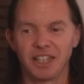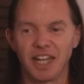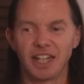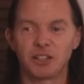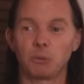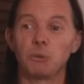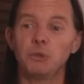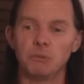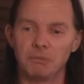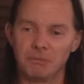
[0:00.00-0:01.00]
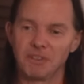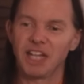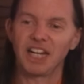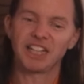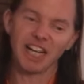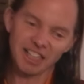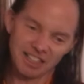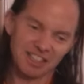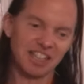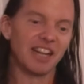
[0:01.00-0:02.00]
and the womb and the
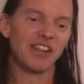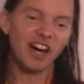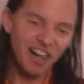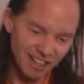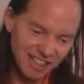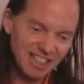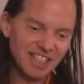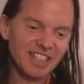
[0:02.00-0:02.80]
essence and the heart.